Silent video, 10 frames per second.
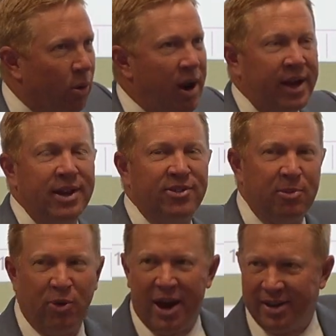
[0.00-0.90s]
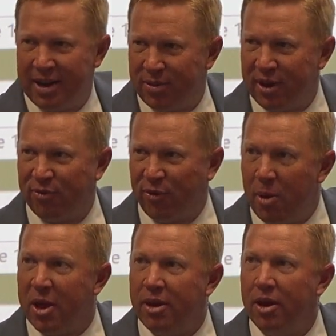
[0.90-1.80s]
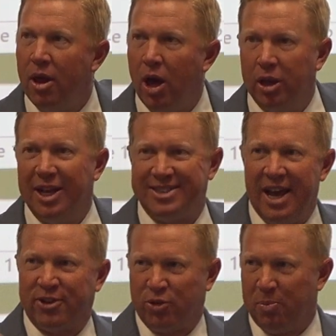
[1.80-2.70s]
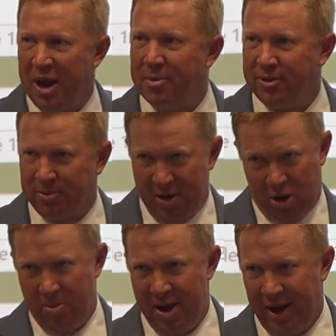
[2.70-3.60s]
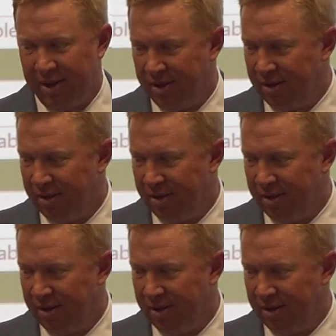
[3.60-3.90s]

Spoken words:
We're not going to subtract anything from it unless extra payments are made.